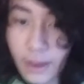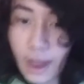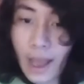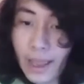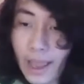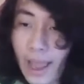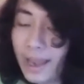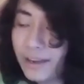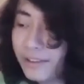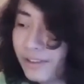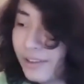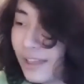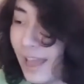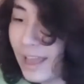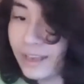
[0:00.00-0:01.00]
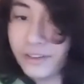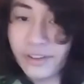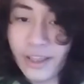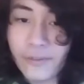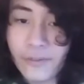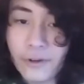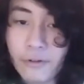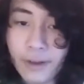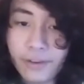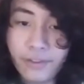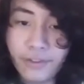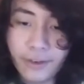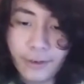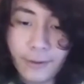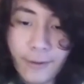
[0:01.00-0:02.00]
actually have a
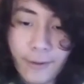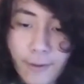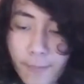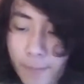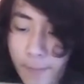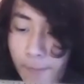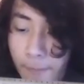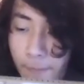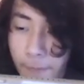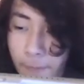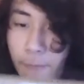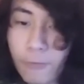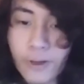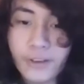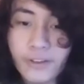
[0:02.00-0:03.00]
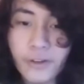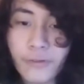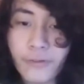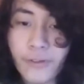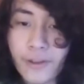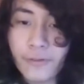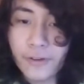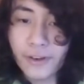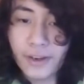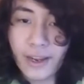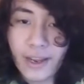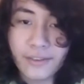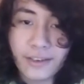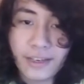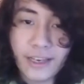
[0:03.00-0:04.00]
question. What's your favorite
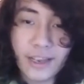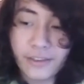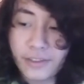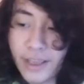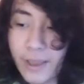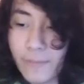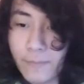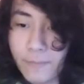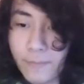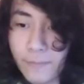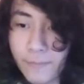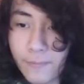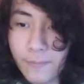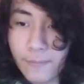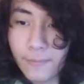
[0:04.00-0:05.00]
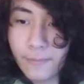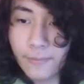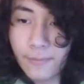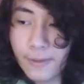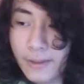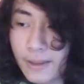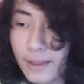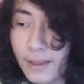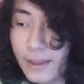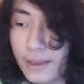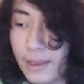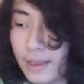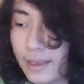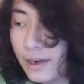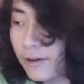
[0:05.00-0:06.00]
SNES game?
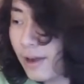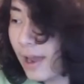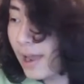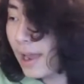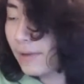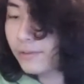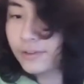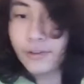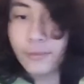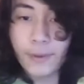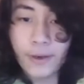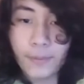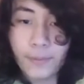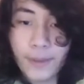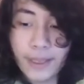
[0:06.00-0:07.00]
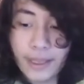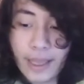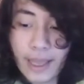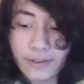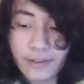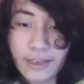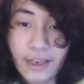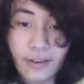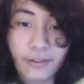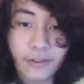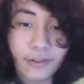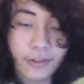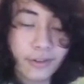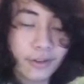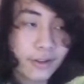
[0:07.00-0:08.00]
You know, I've sort of been a big
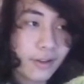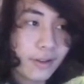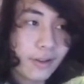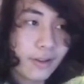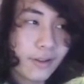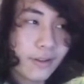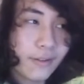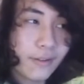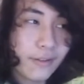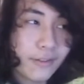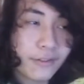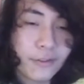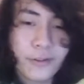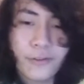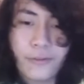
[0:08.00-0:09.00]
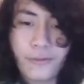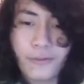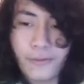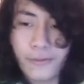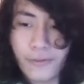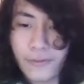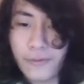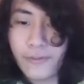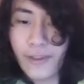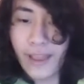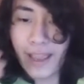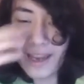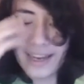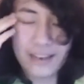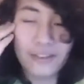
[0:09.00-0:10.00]
SNES sort of
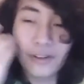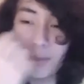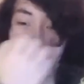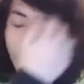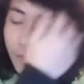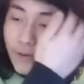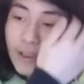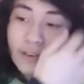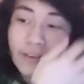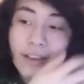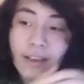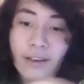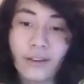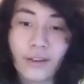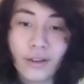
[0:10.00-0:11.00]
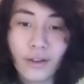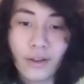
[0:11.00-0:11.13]
fan. It sort of perfected